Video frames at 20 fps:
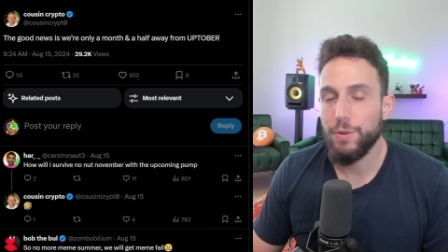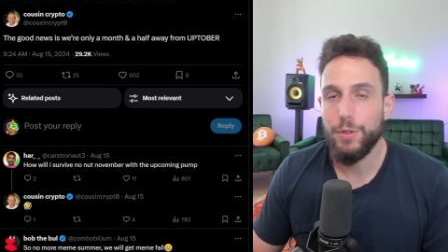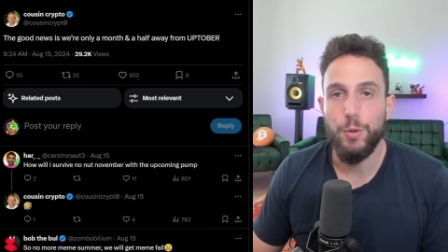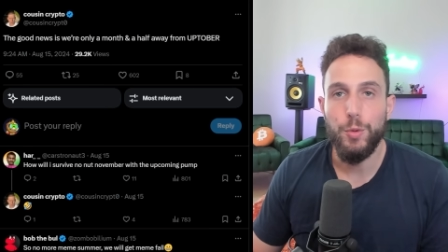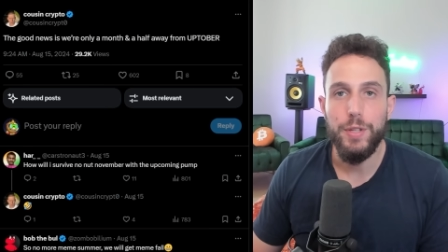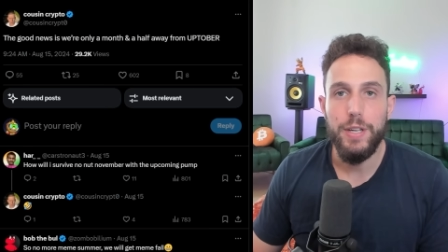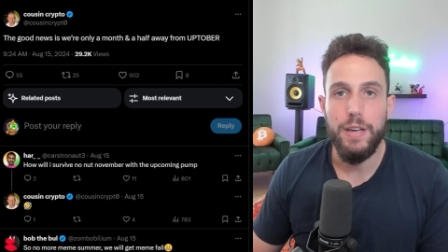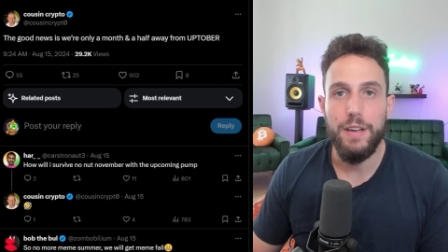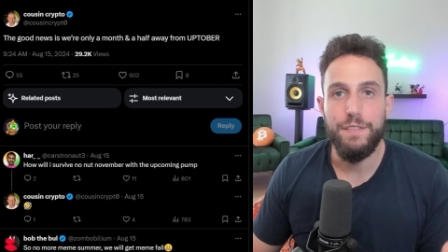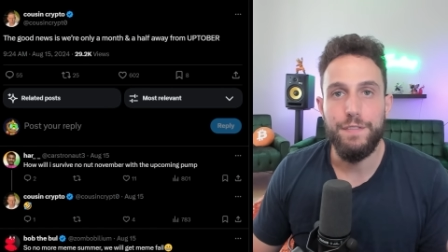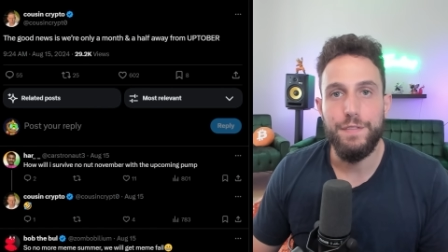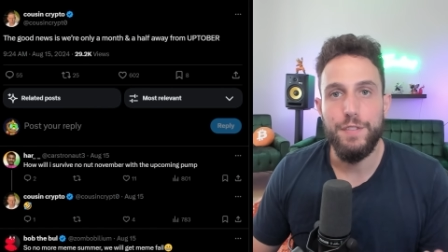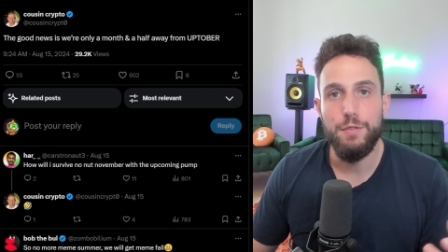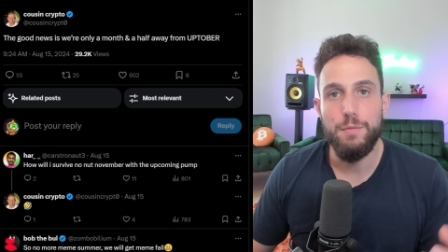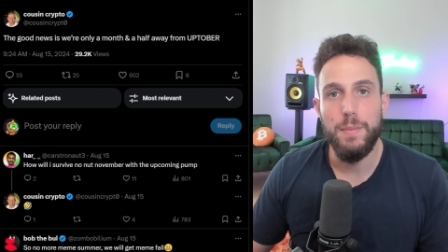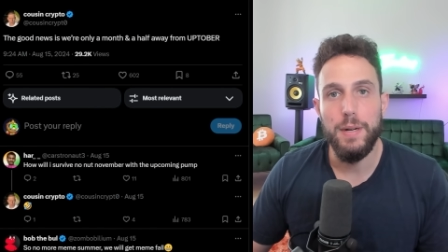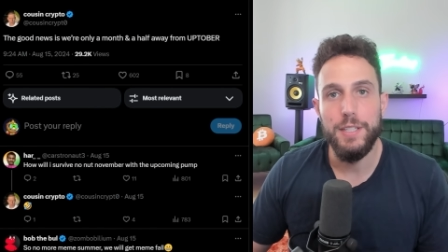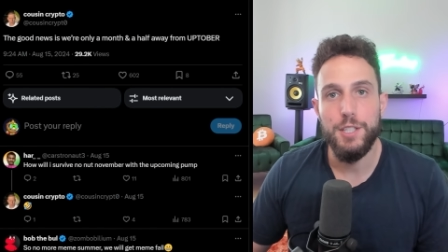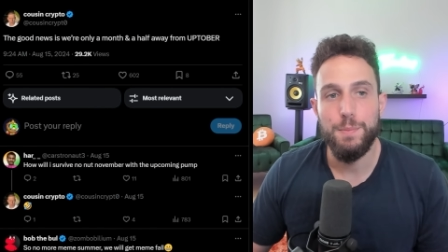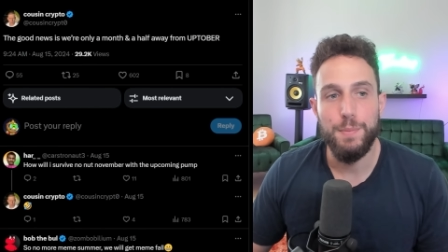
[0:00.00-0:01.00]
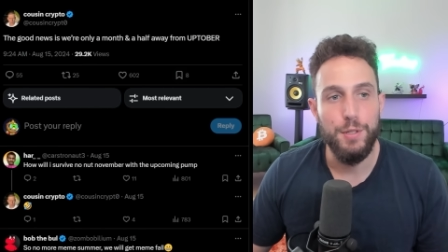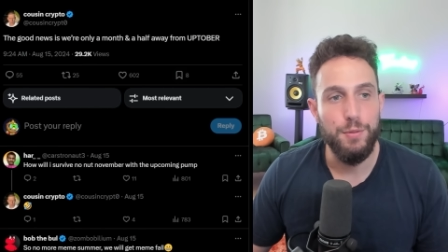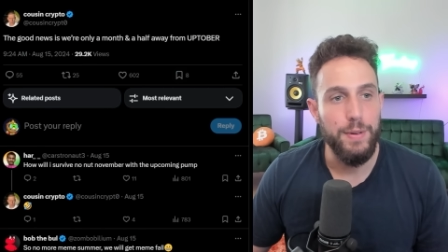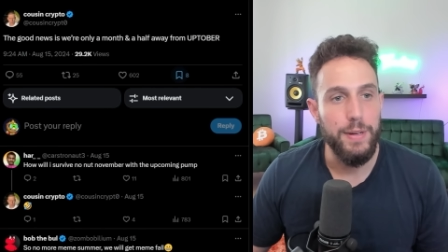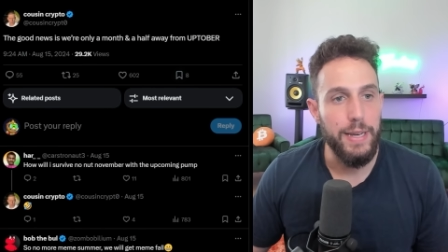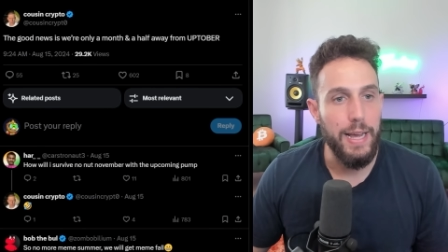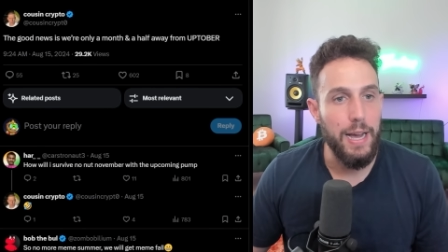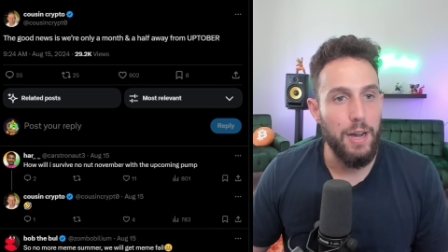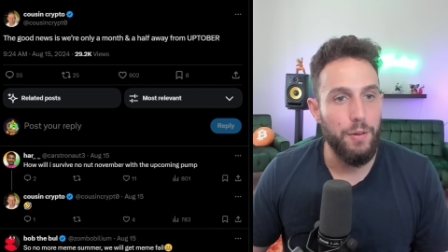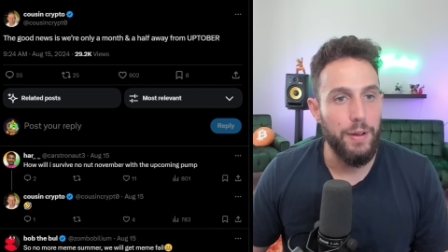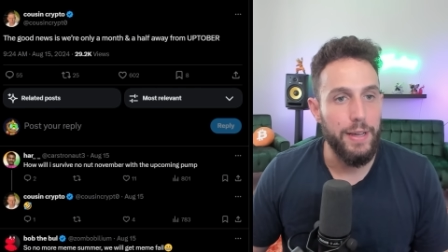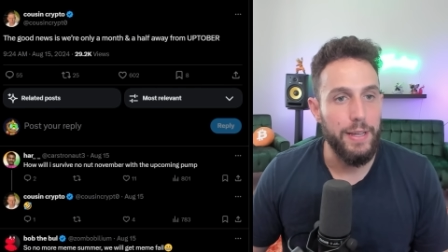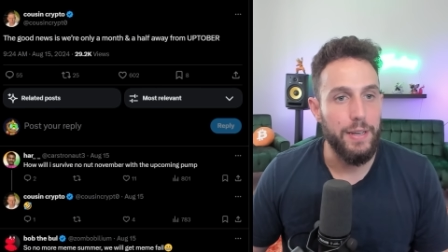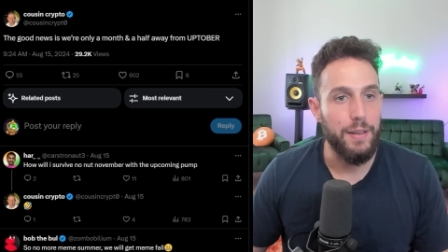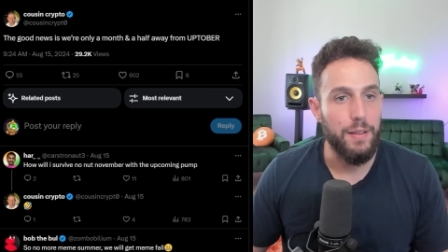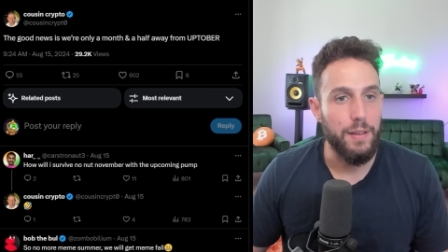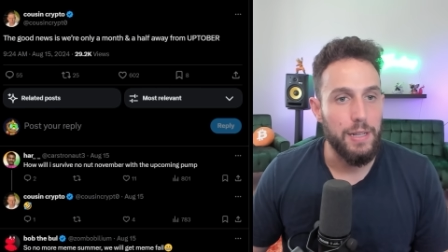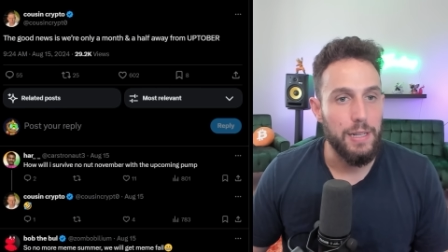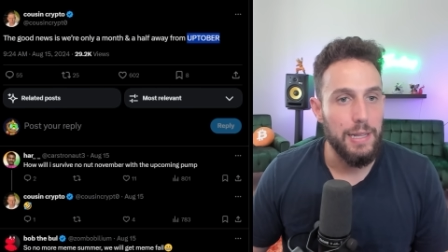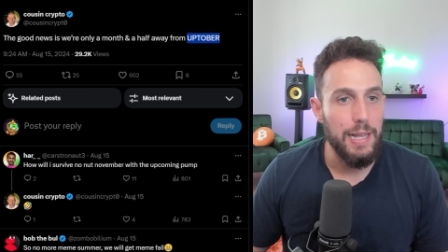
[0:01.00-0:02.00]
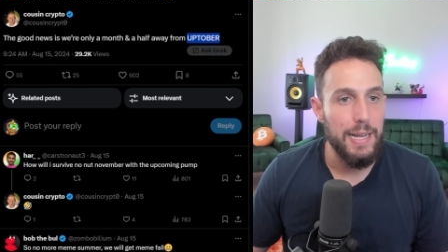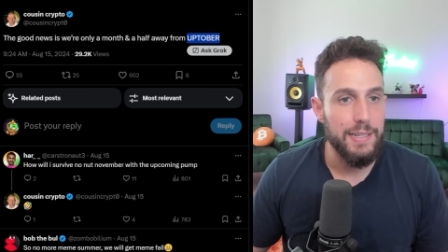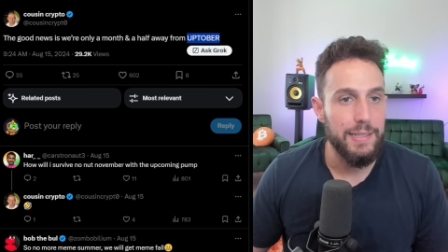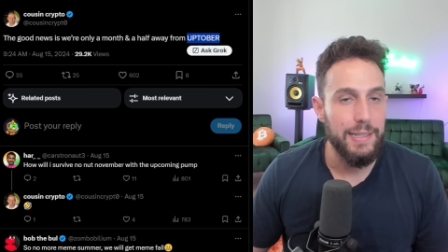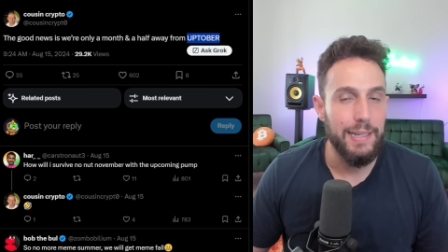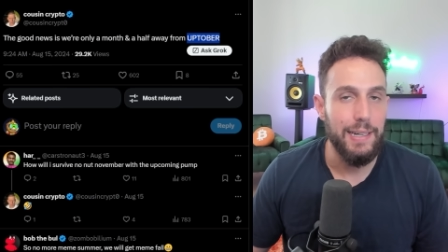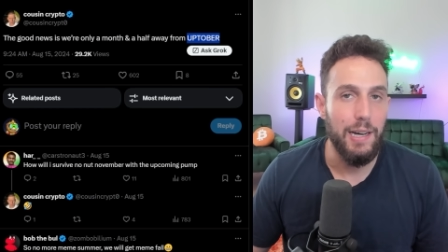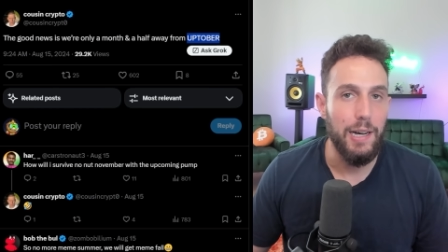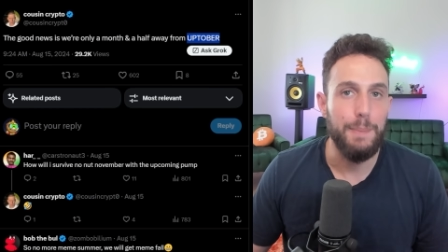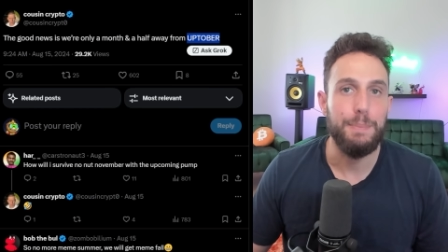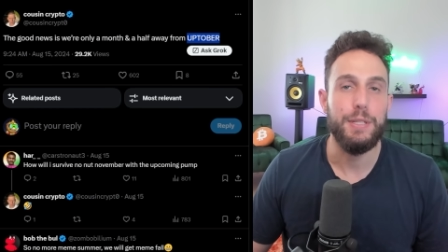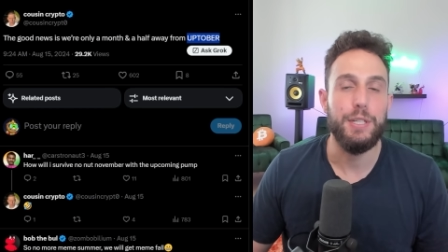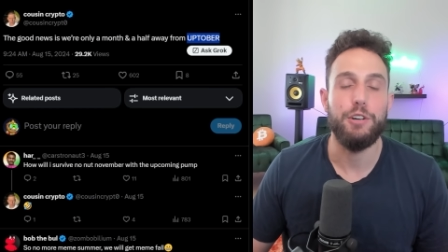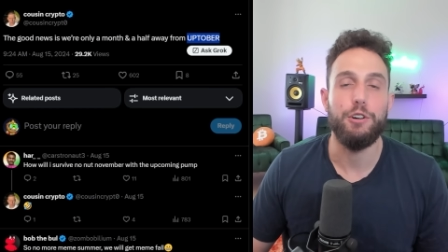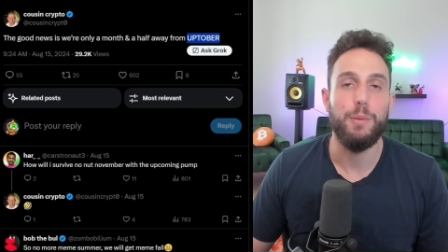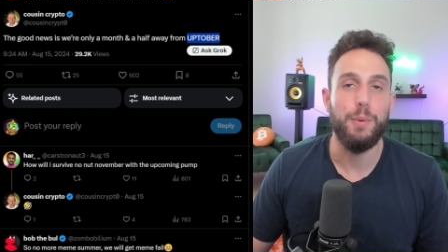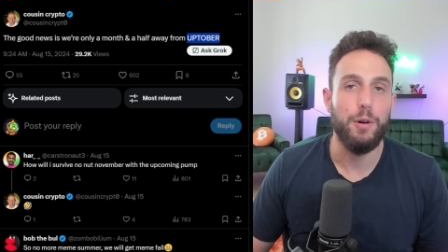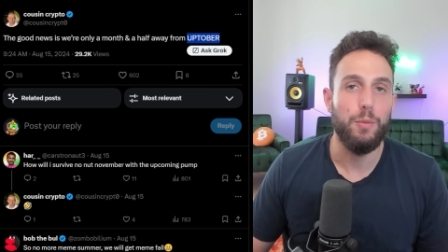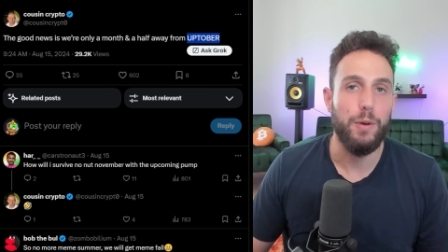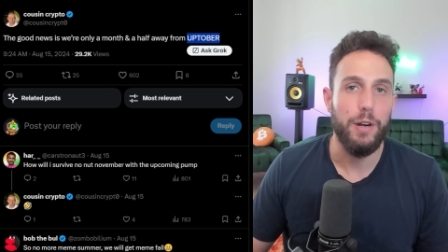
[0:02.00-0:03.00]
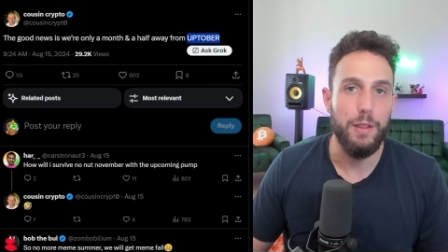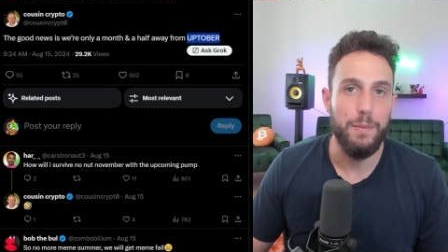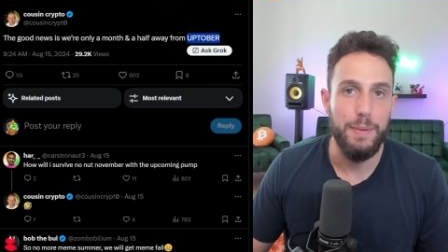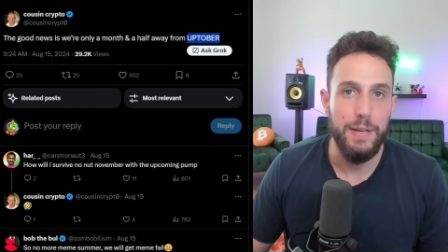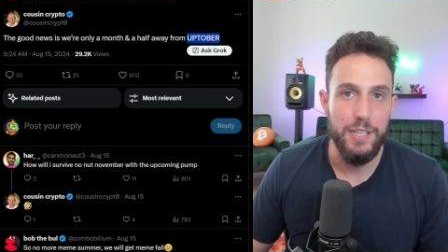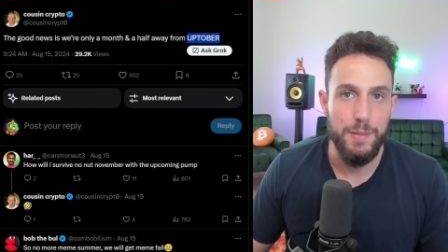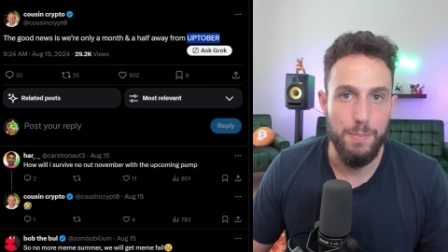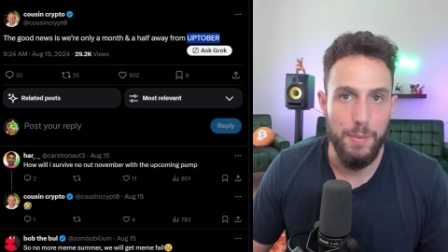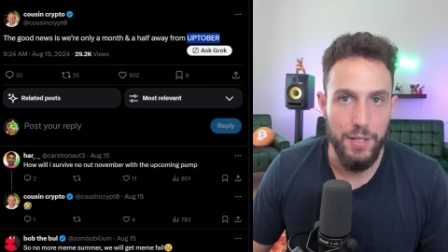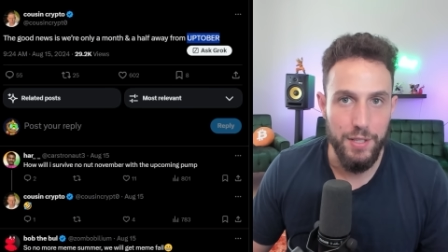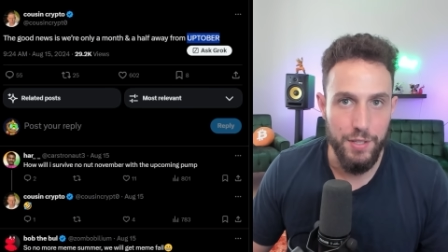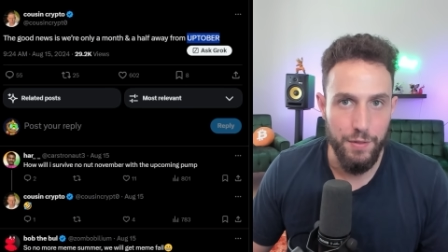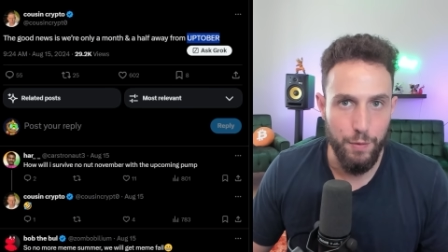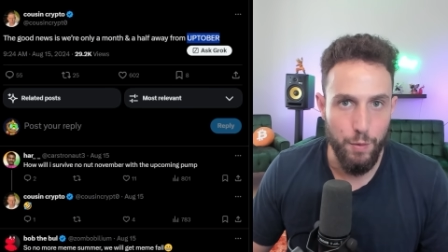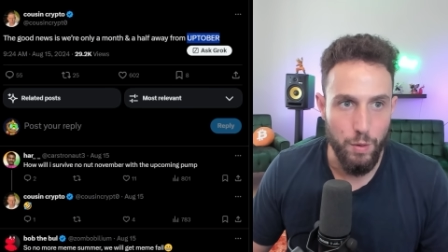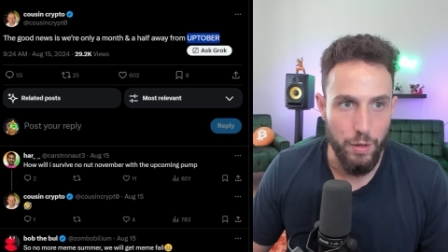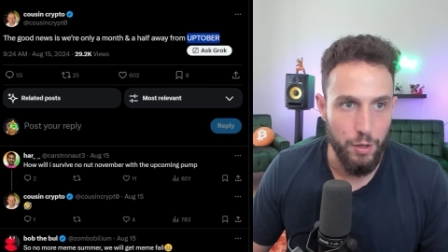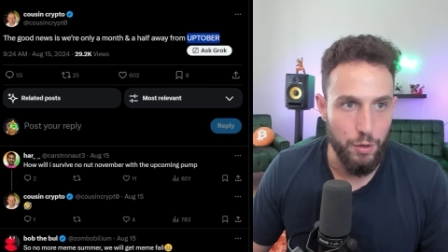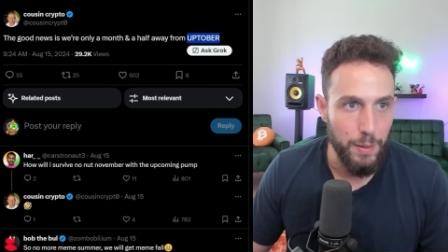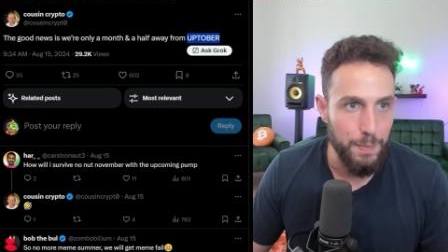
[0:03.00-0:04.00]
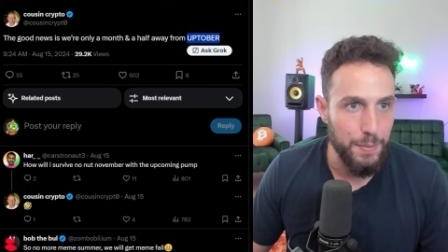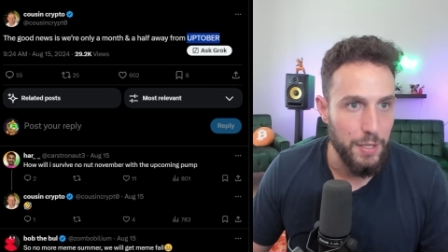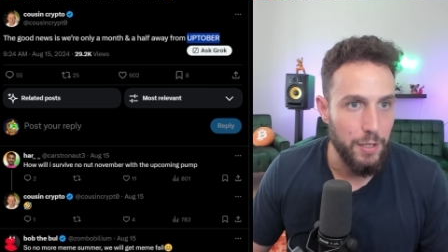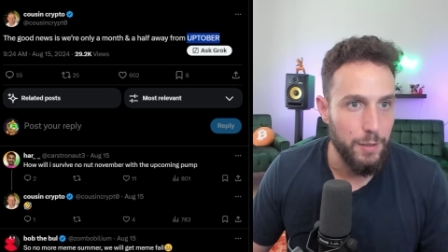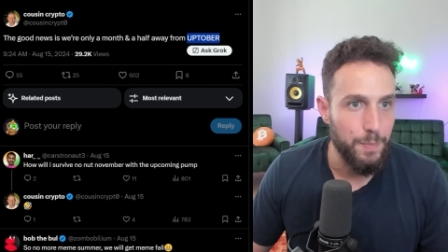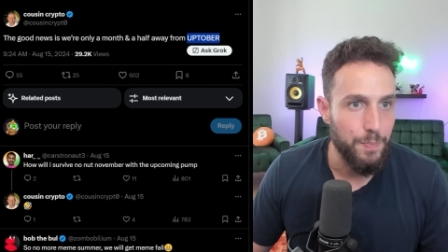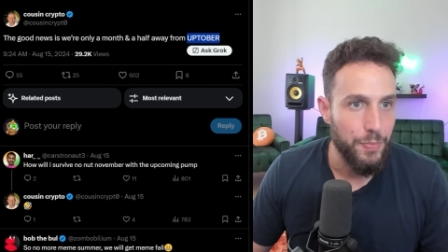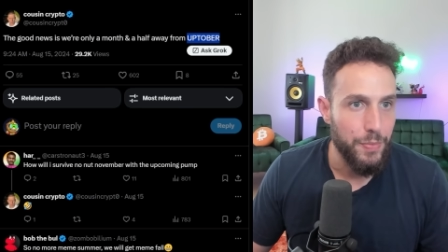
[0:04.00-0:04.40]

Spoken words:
with only a few months between now and classic October, one of the best months for crypto,